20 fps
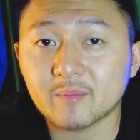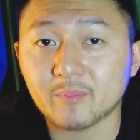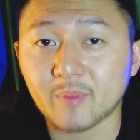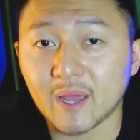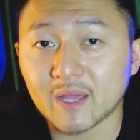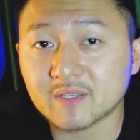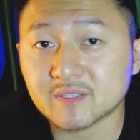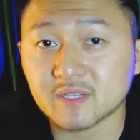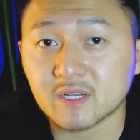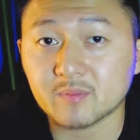
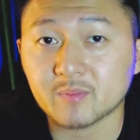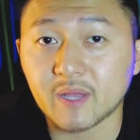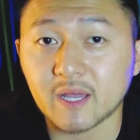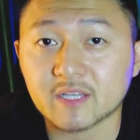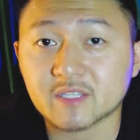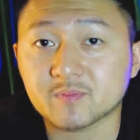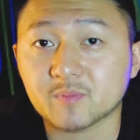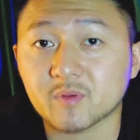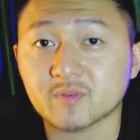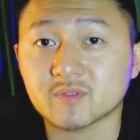backs up
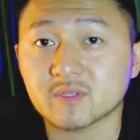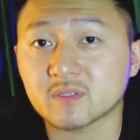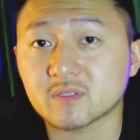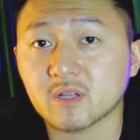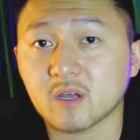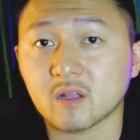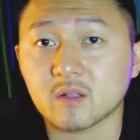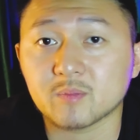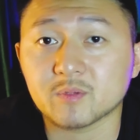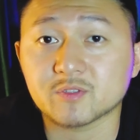XPeng's
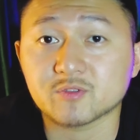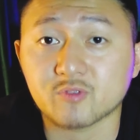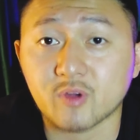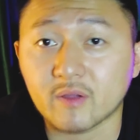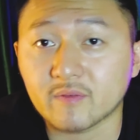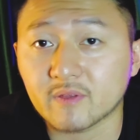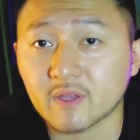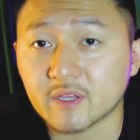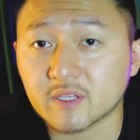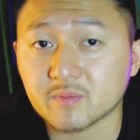autonomous
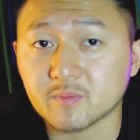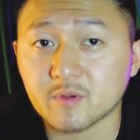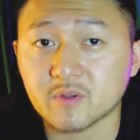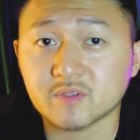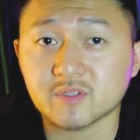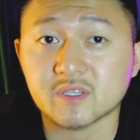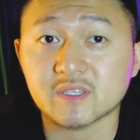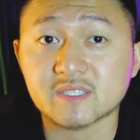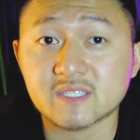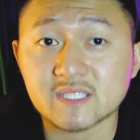driving
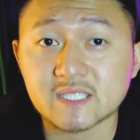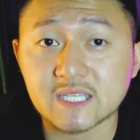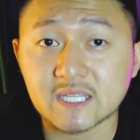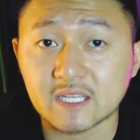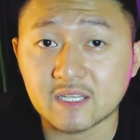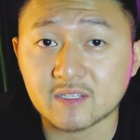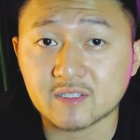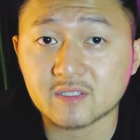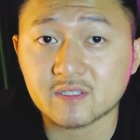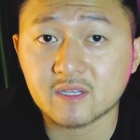experience in
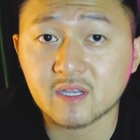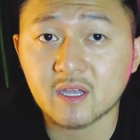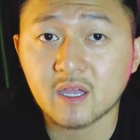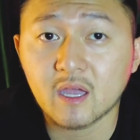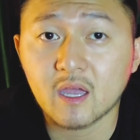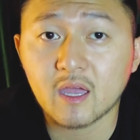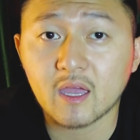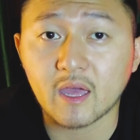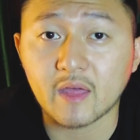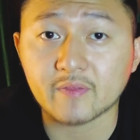cities
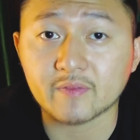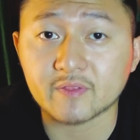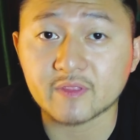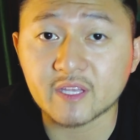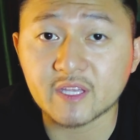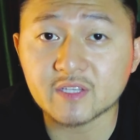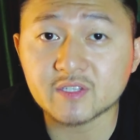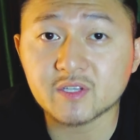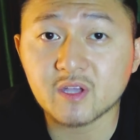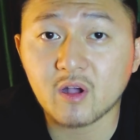and
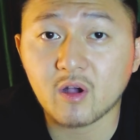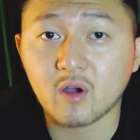these